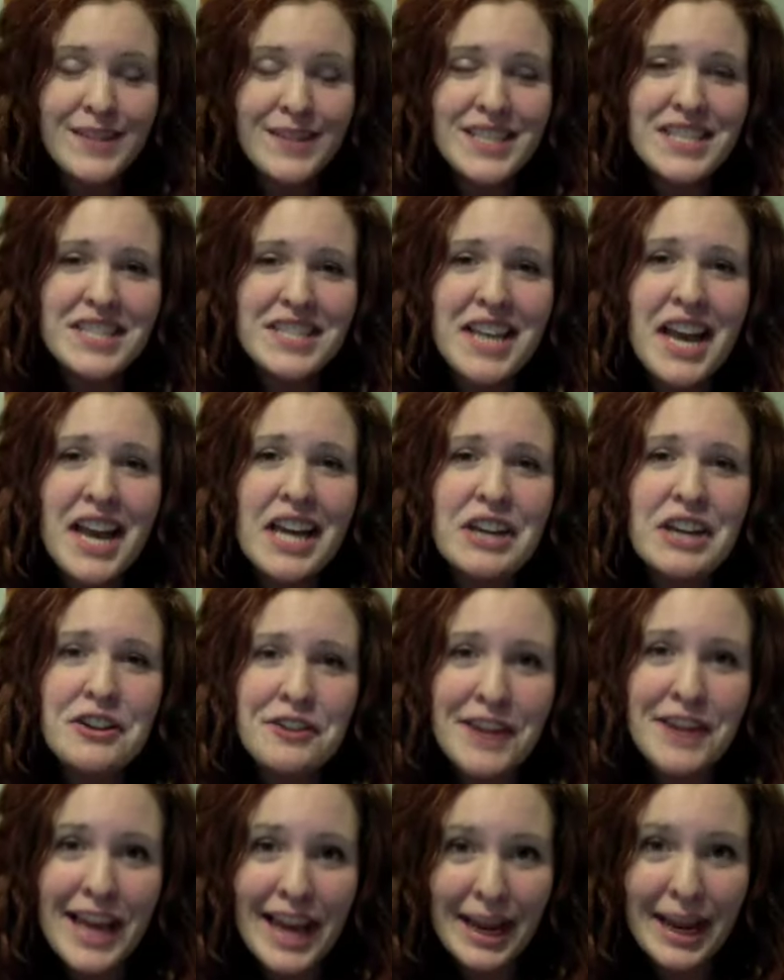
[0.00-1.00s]
say your
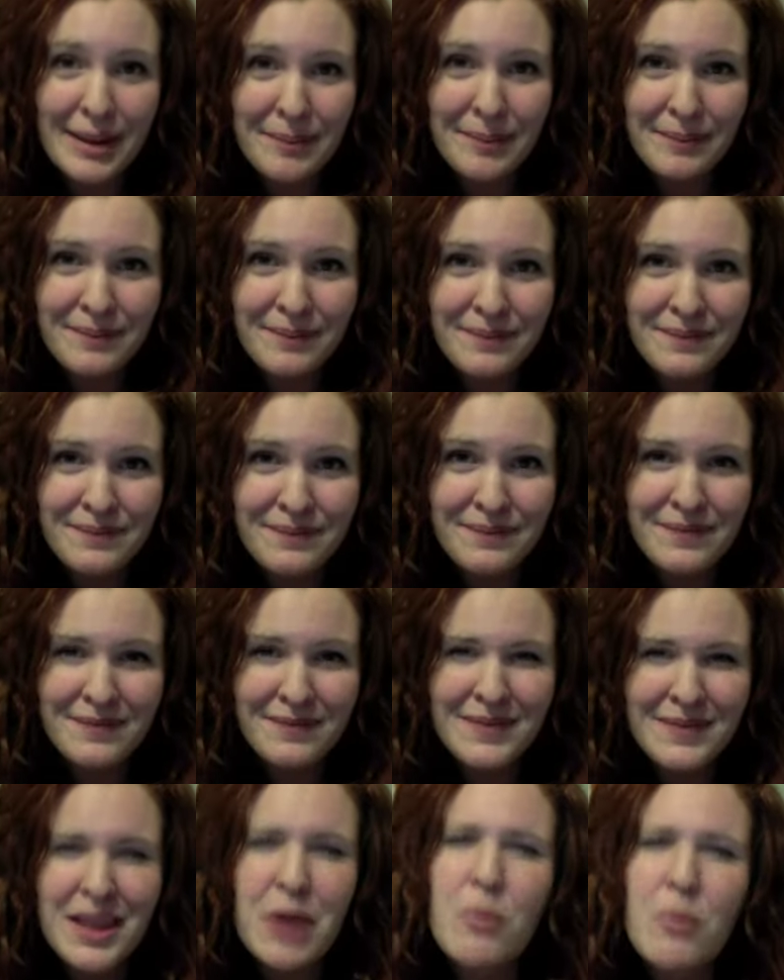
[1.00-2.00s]
name.
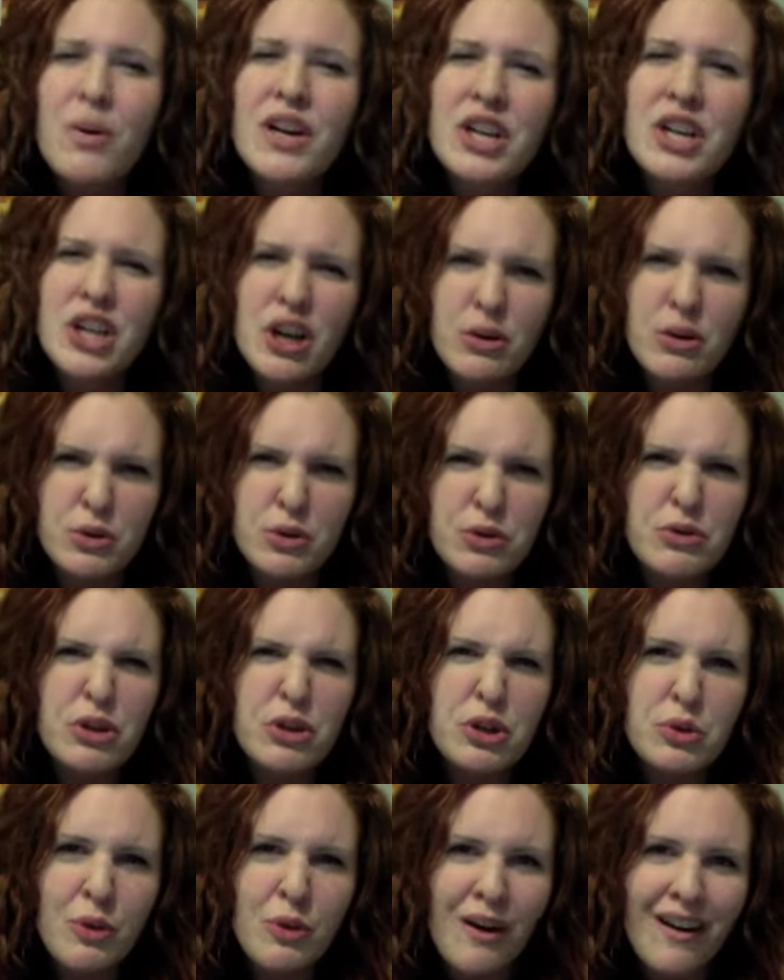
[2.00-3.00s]
They want to know who
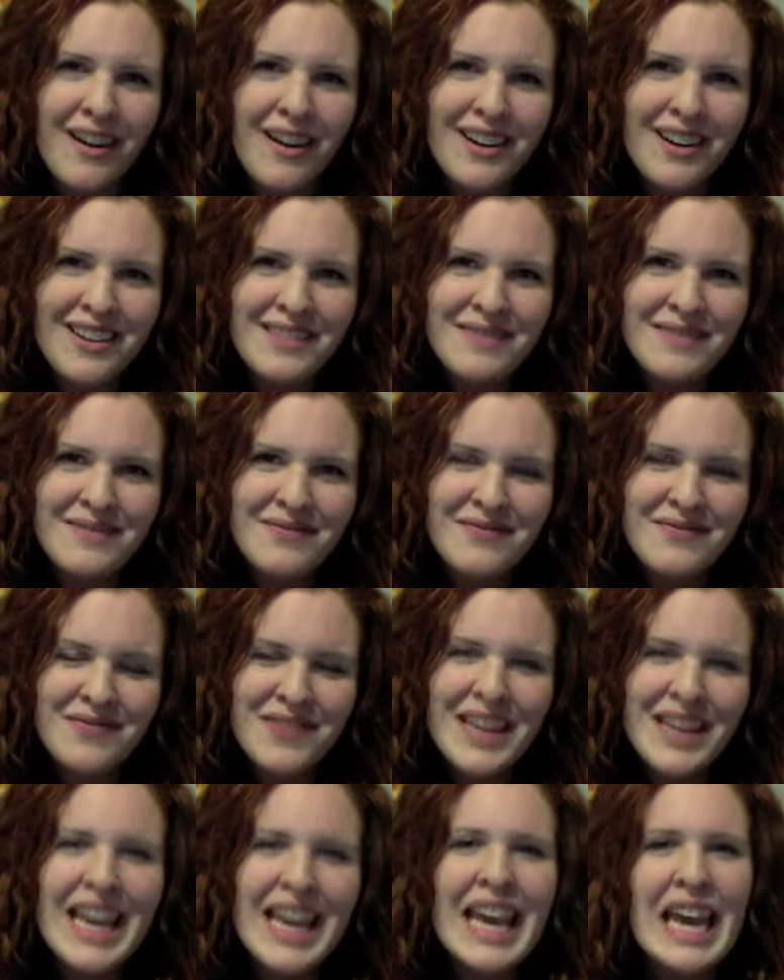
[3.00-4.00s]
you are.
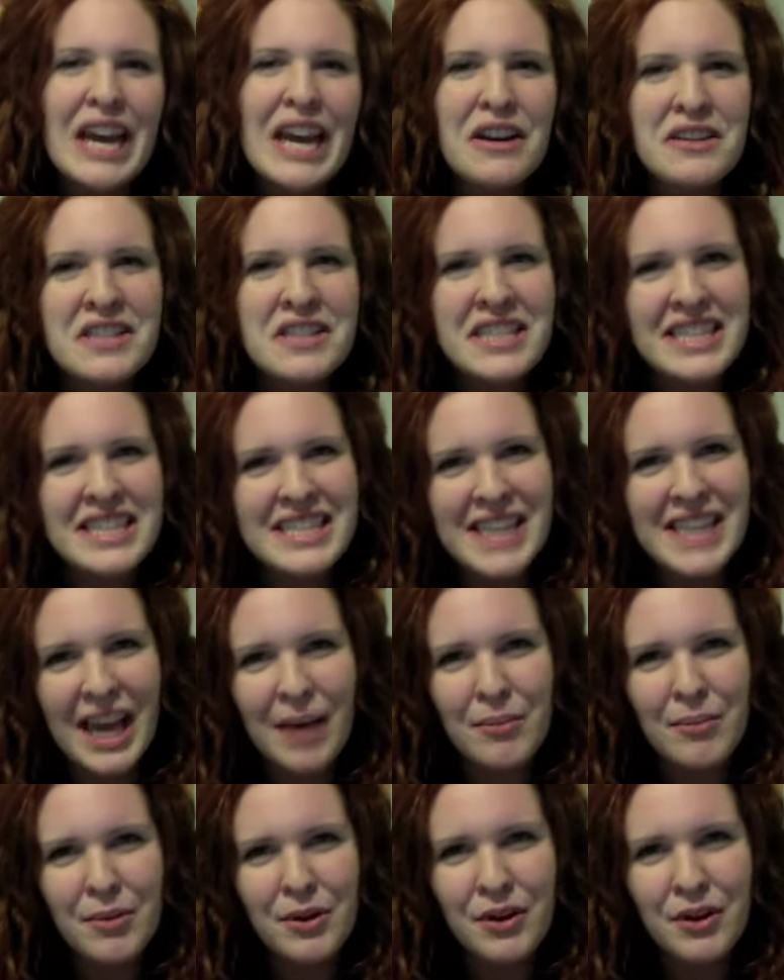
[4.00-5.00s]
Here's an
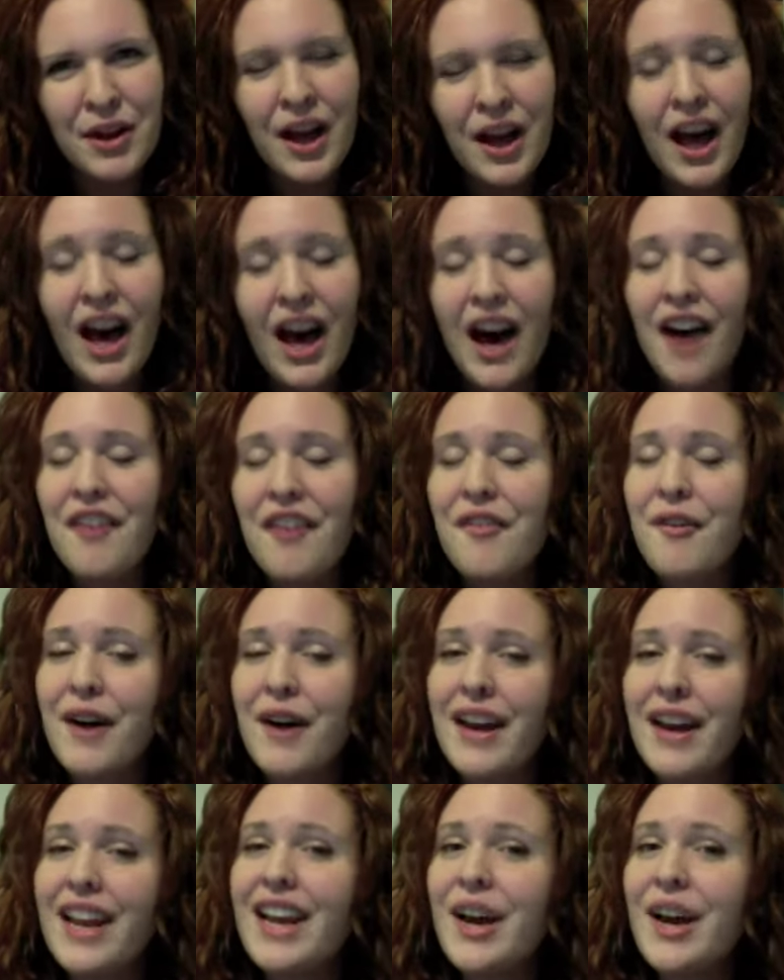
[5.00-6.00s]
example of
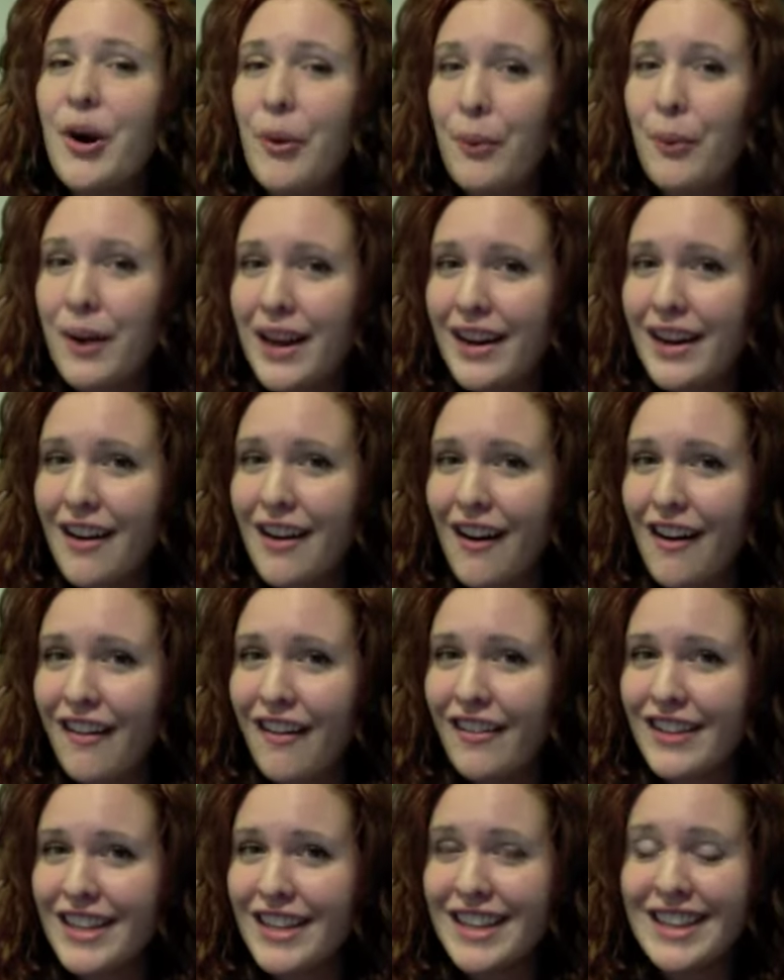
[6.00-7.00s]
what we
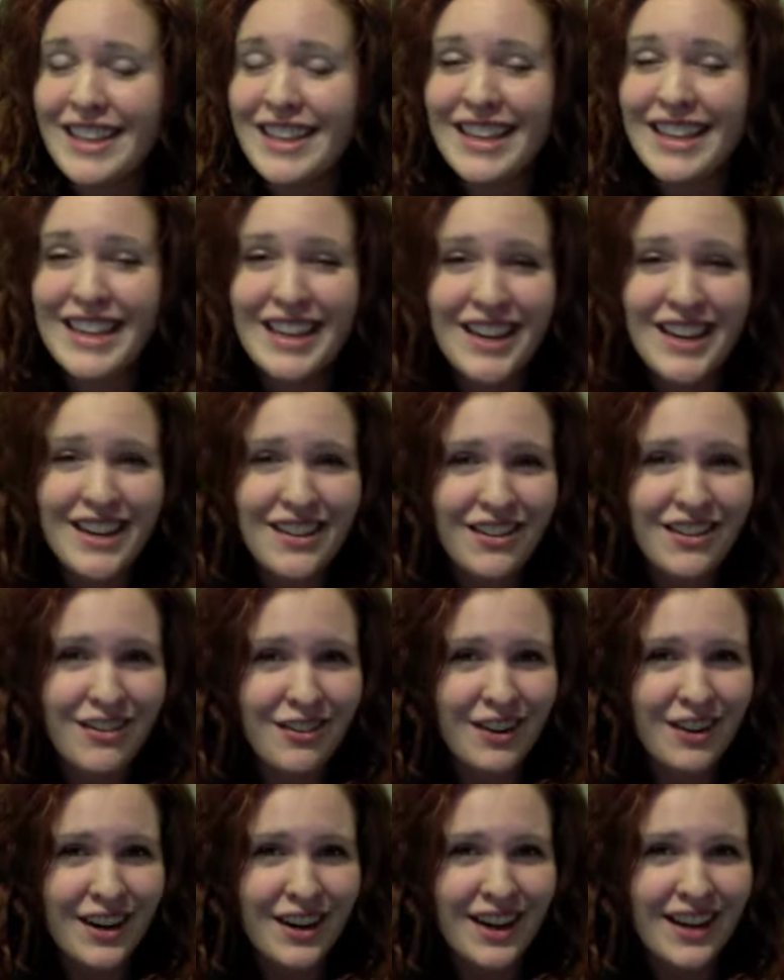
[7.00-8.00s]
call in the
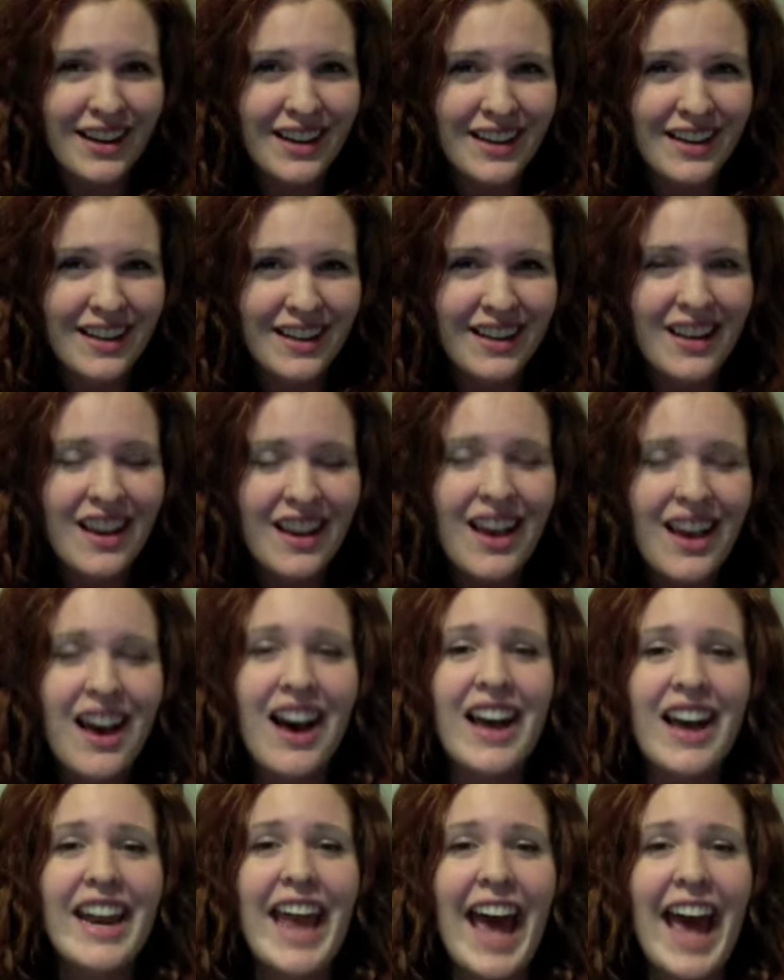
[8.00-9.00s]
industry
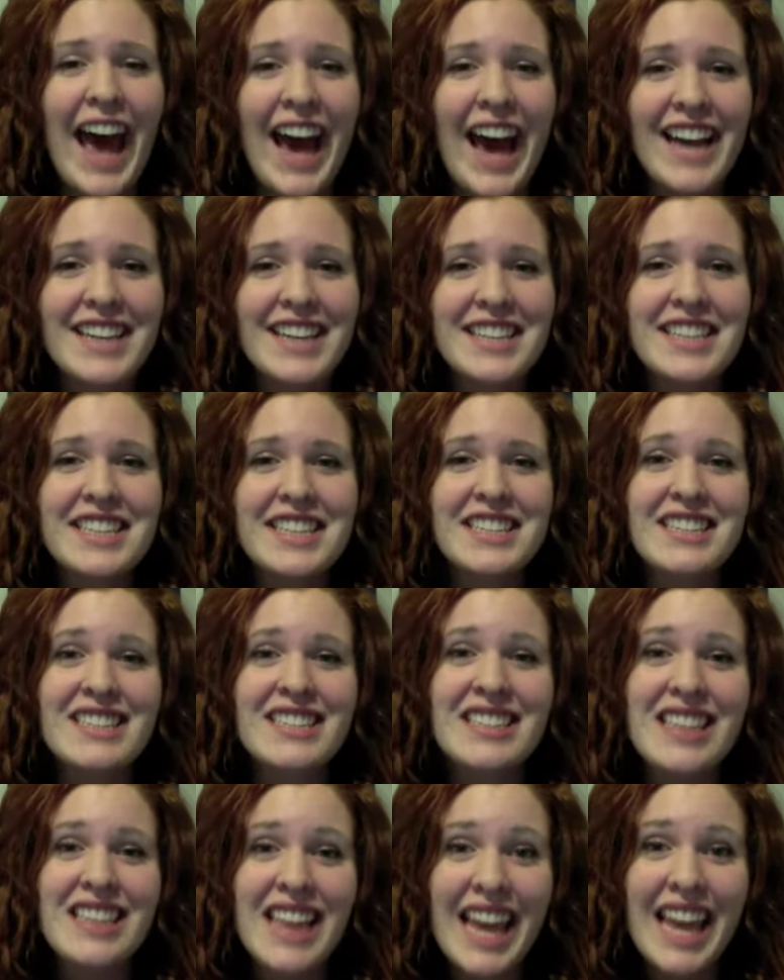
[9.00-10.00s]
an acting
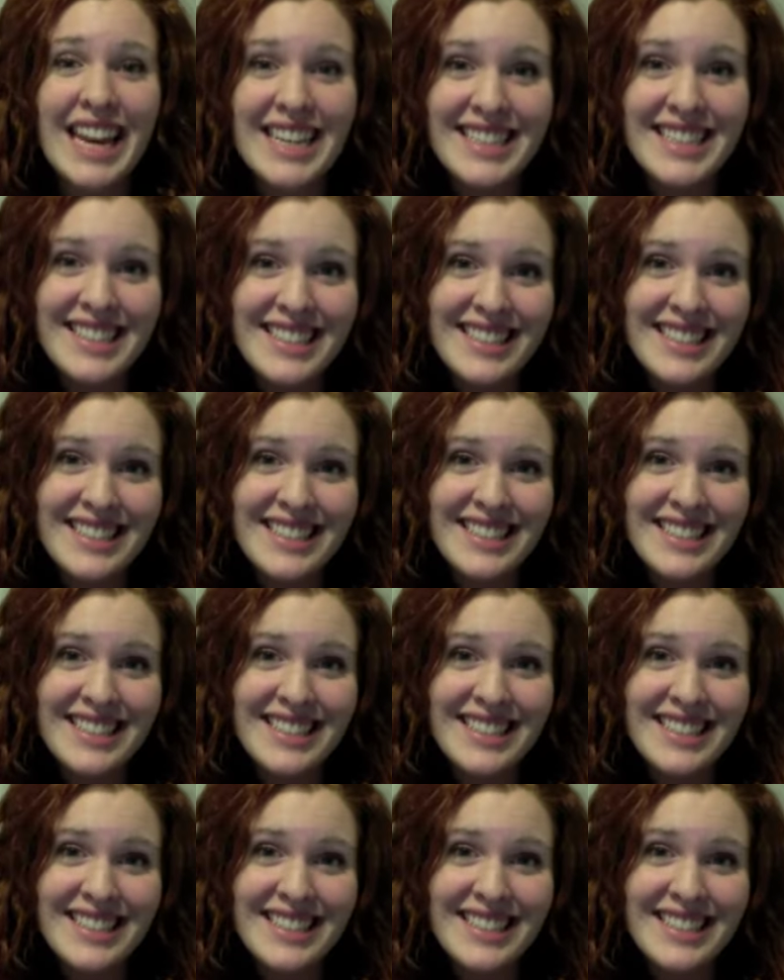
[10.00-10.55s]
slate.